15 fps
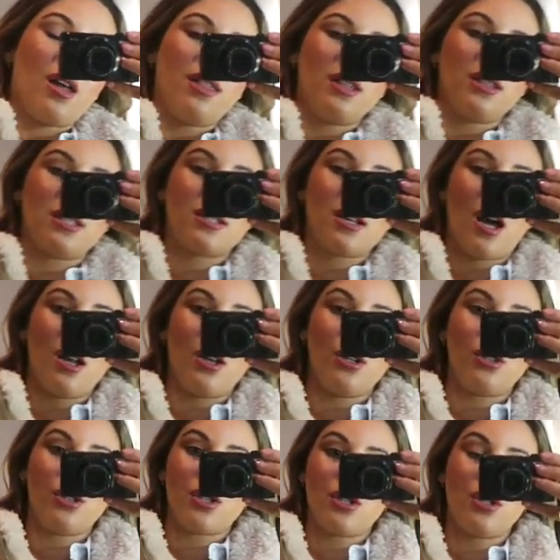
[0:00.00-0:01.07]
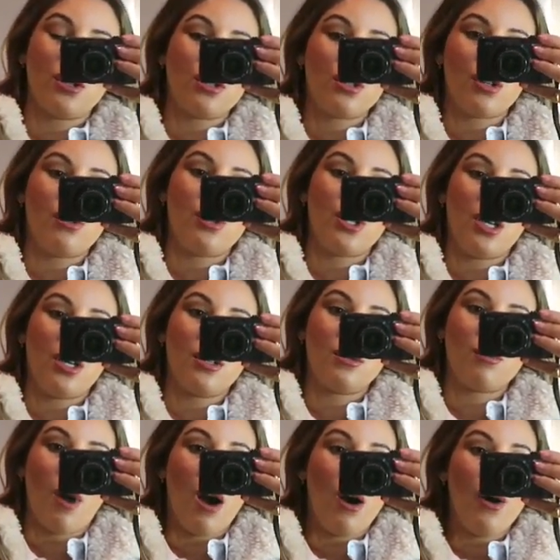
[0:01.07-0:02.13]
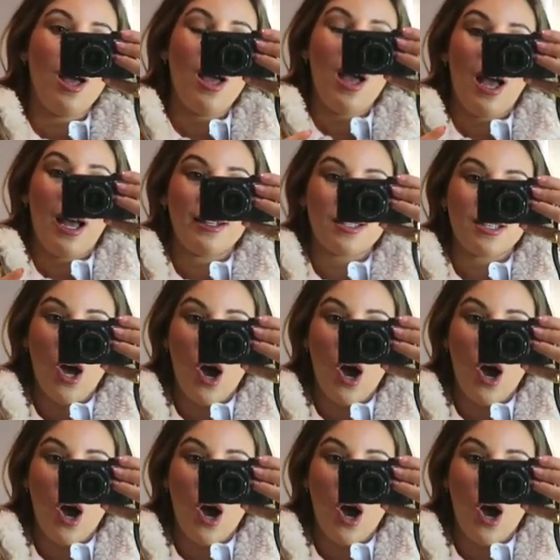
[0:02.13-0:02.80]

I think this colour just looks so chic as well and